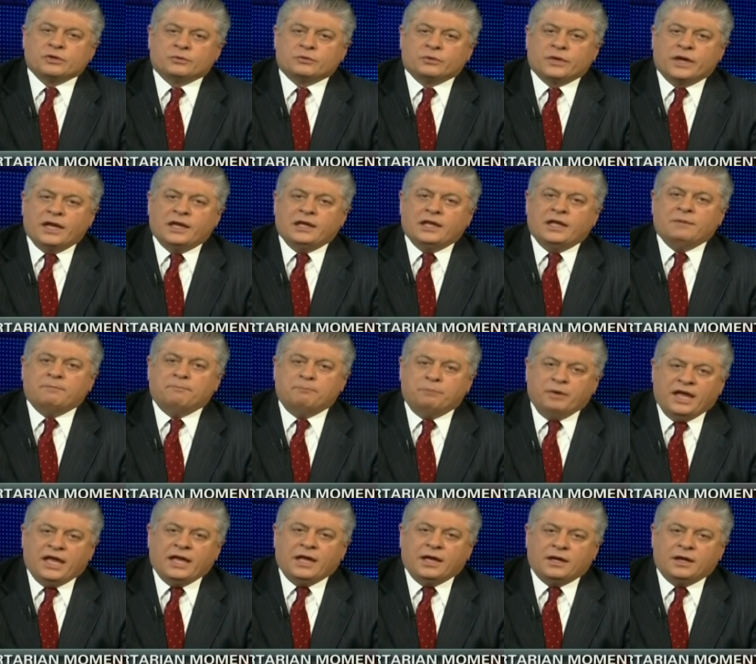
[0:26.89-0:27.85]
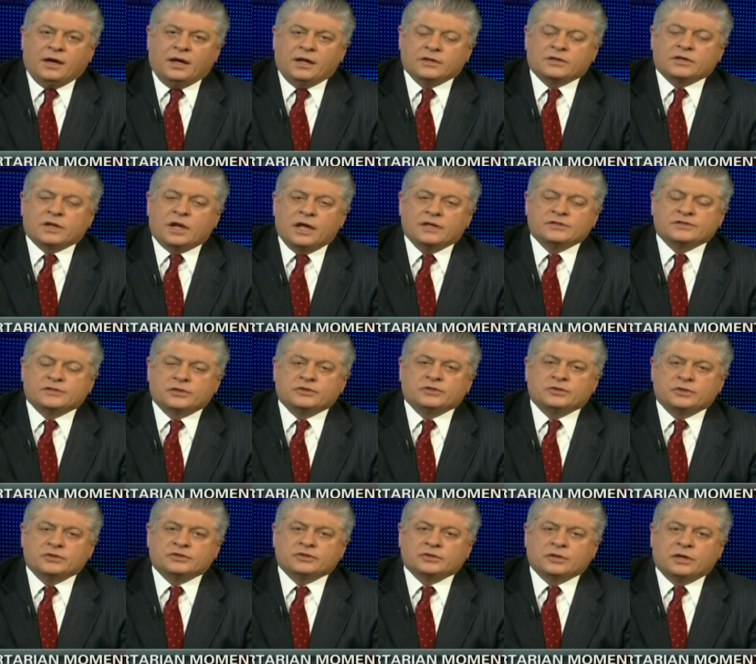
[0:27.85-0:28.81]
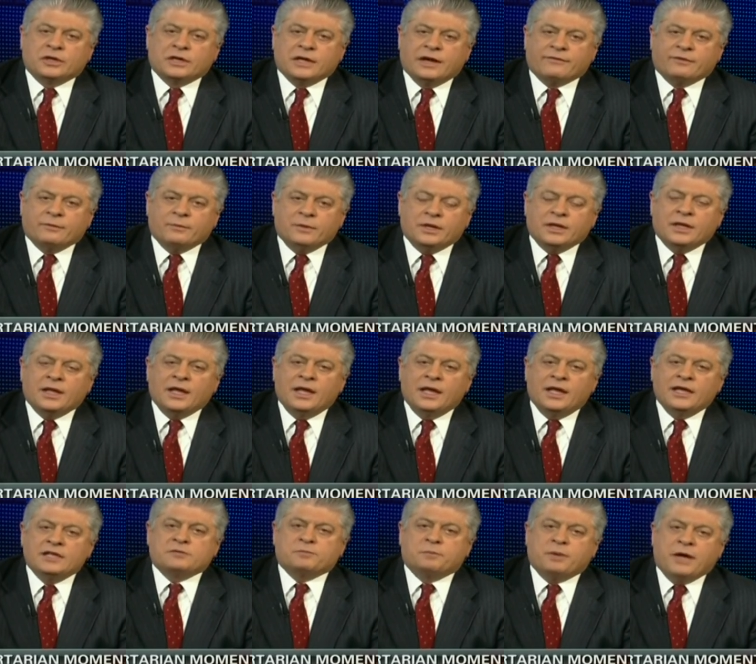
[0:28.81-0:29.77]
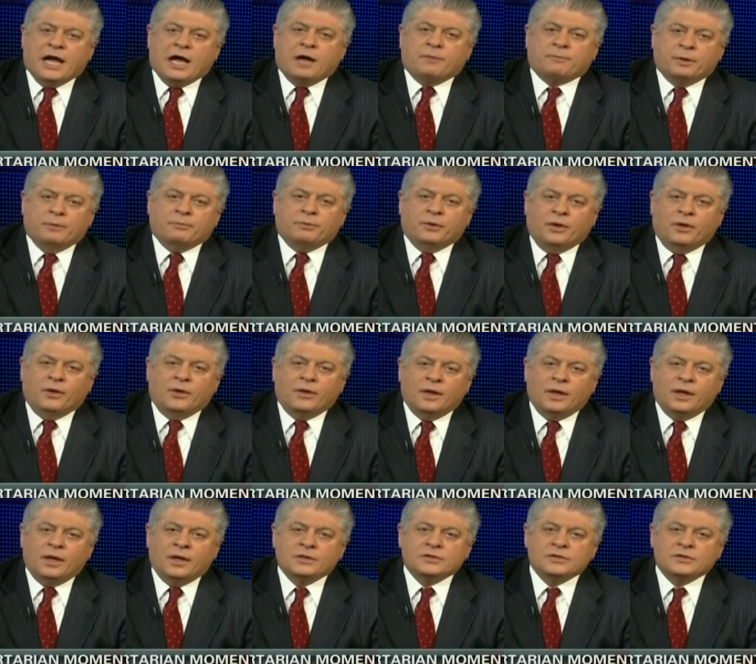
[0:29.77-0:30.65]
to rein in big unconstitutional government is palpable.